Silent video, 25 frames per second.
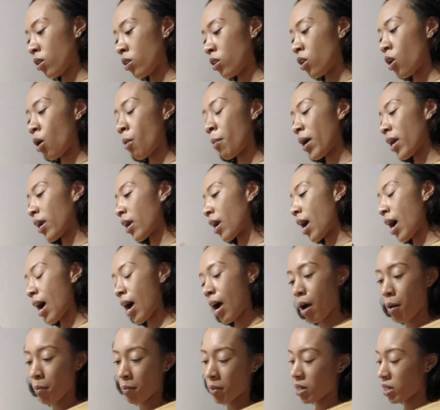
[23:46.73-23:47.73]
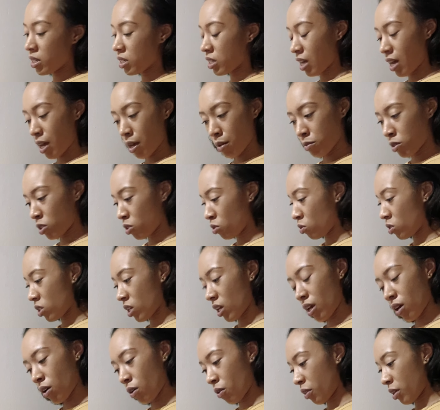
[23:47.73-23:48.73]
No matter how many times you
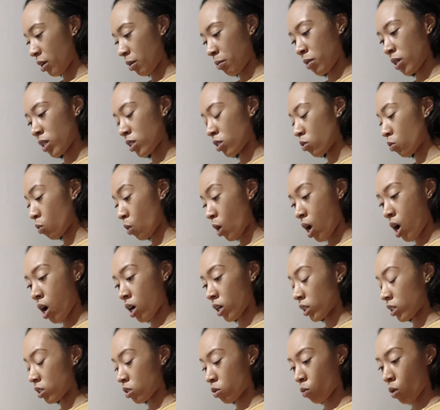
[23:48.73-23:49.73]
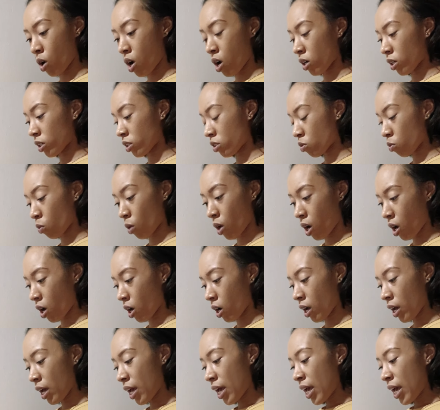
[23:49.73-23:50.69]
tell them it's wrong, it's wrong, it's wrong,